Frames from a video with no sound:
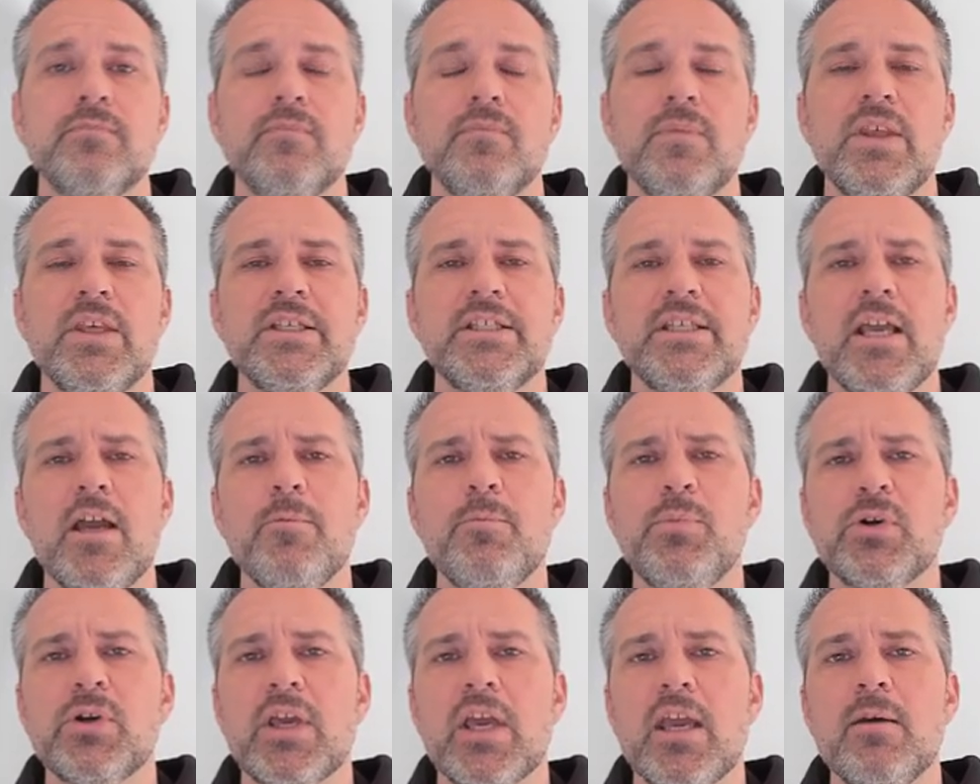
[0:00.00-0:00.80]
The
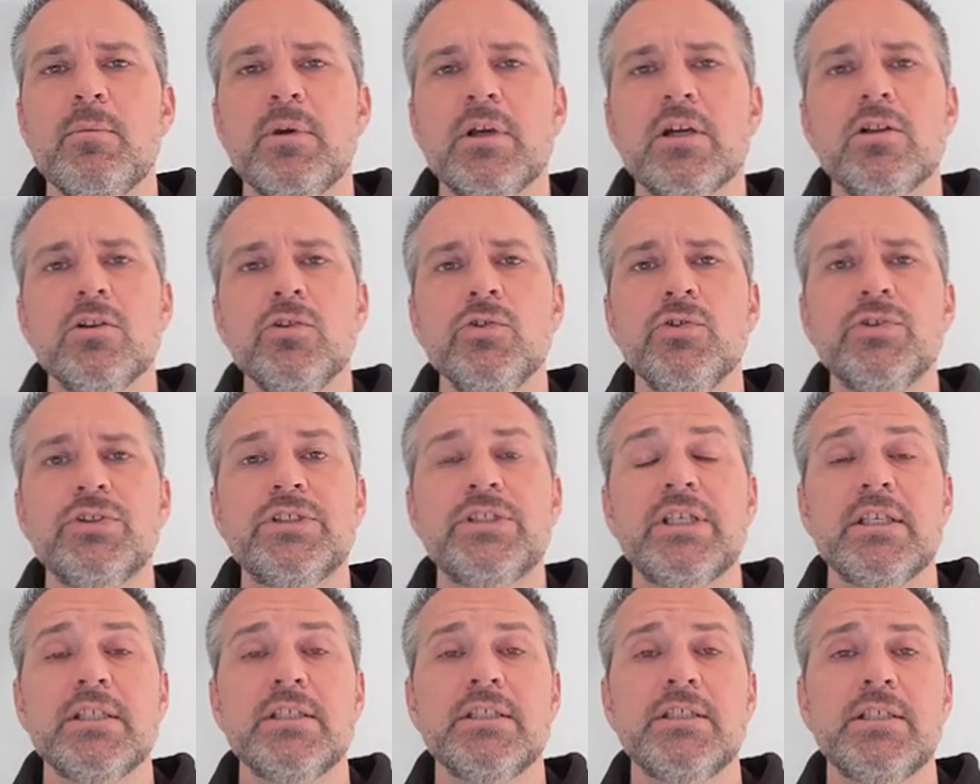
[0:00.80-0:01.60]
sample game
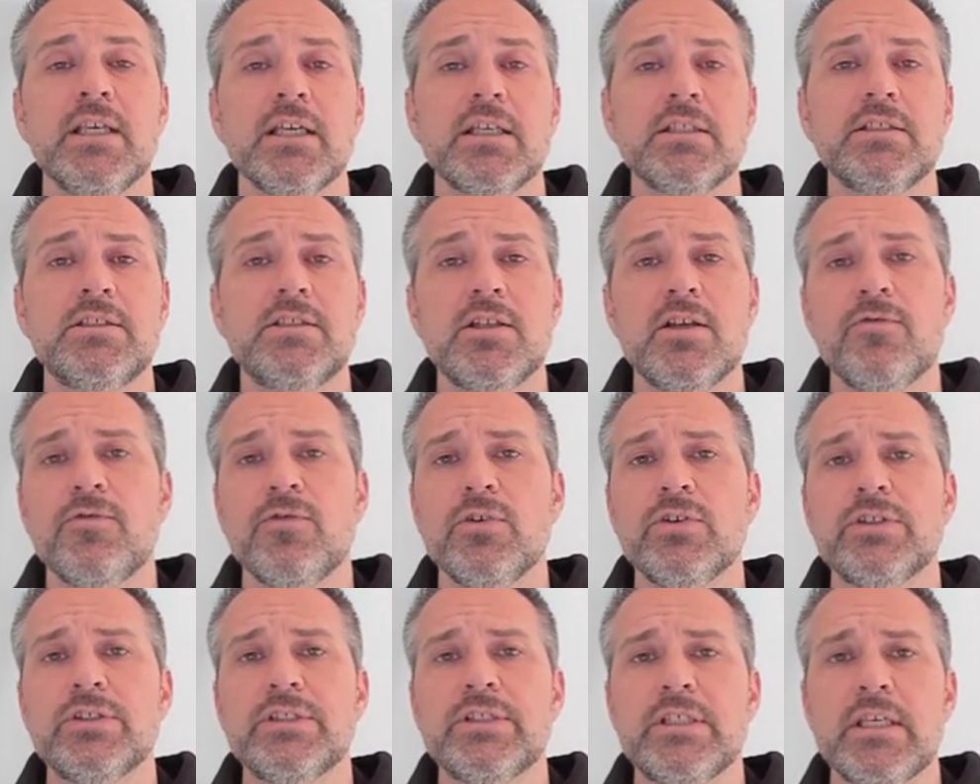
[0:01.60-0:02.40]
includes six
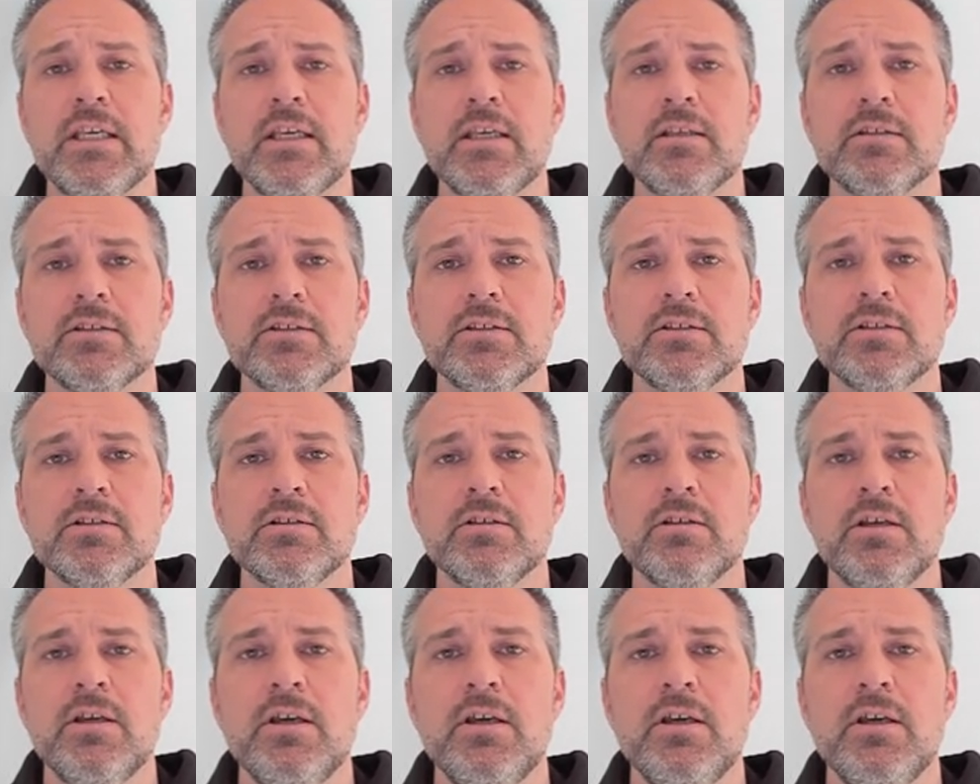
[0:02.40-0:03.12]
different scenes.